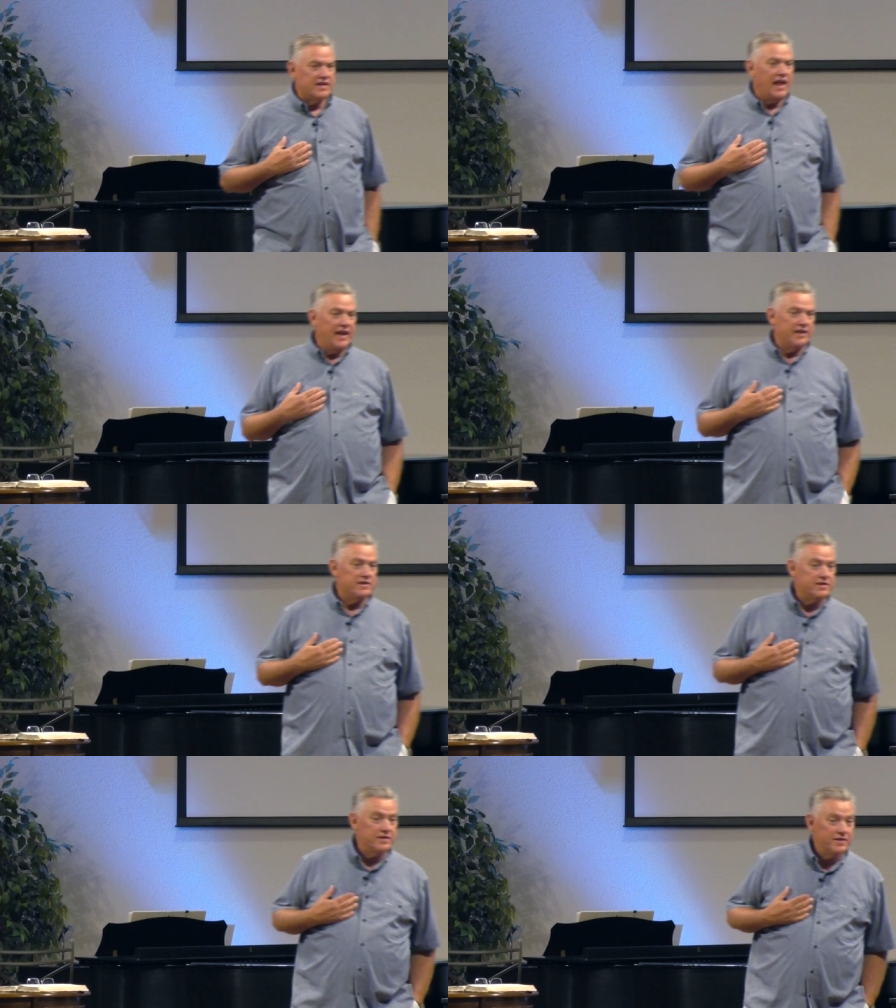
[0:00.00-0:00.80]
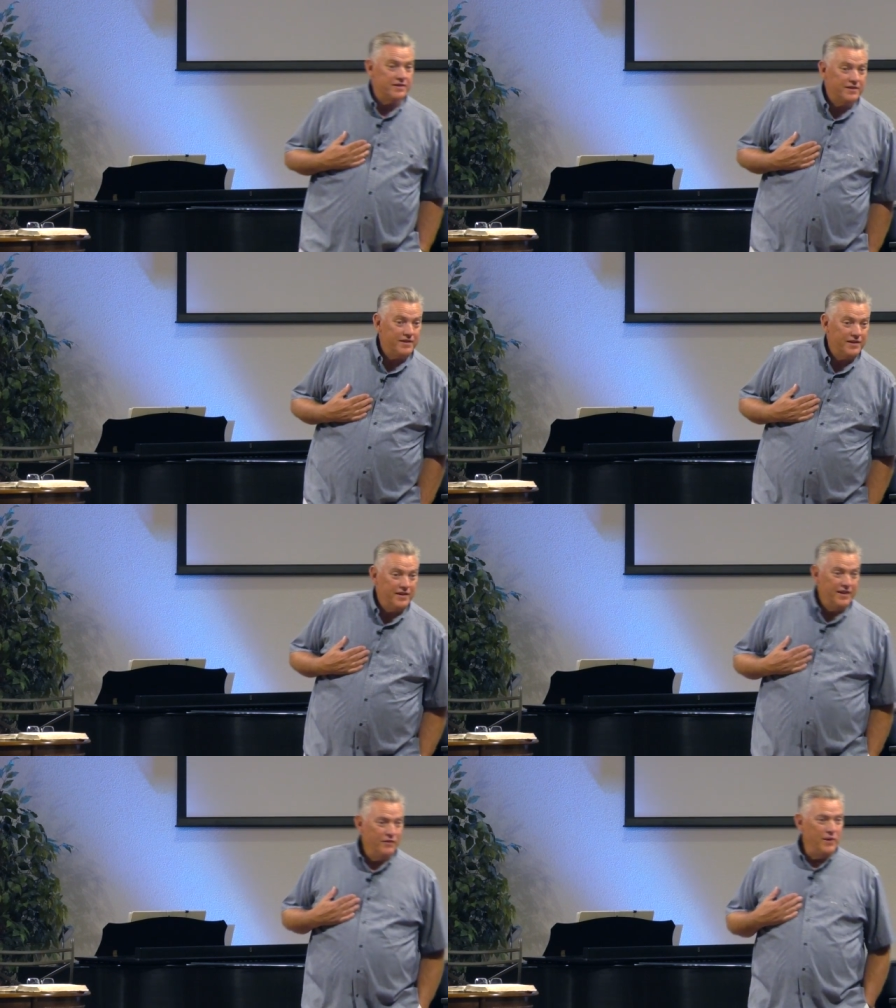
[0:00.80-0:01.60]
lions.
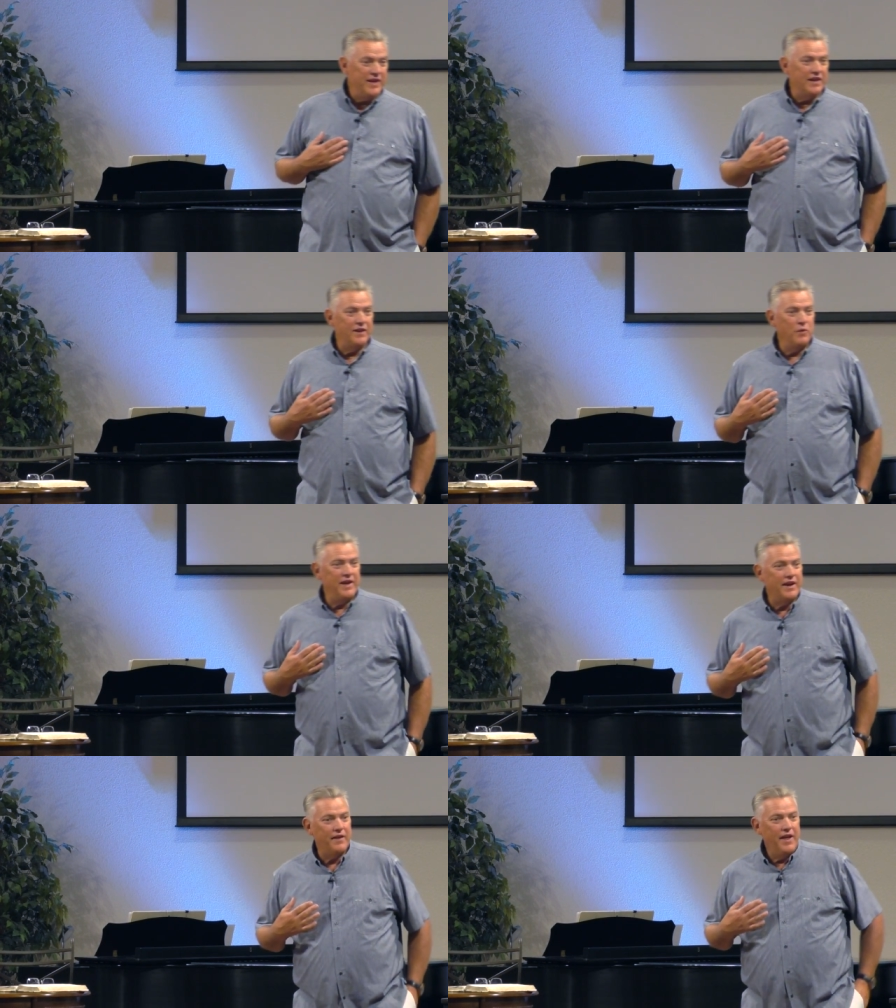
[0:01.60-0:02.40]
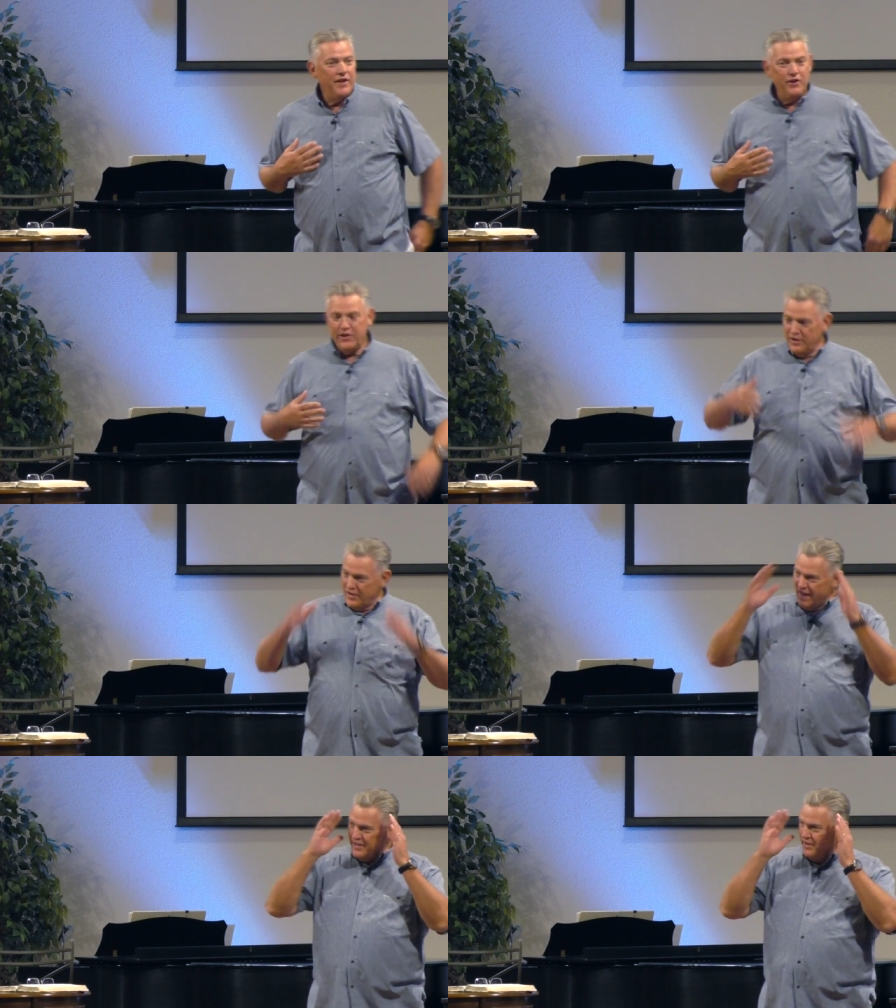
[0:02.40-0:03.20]
We get, we get, you, you
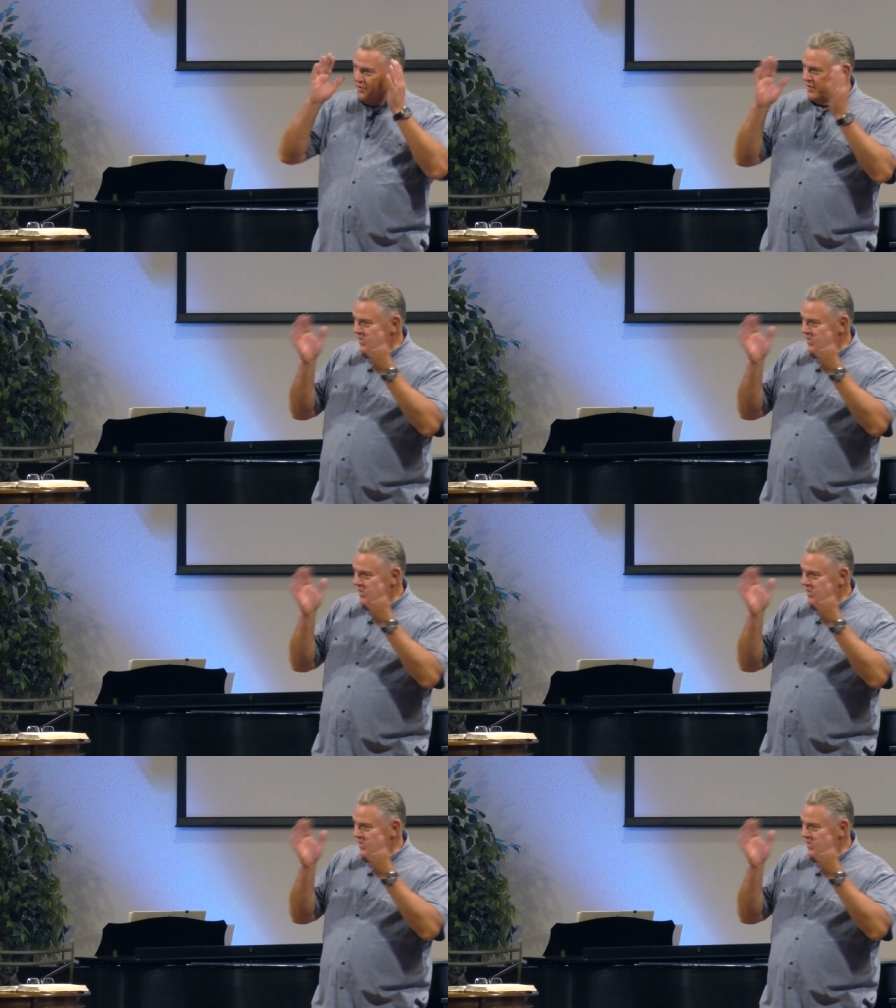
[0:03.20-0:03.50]
got, you know, the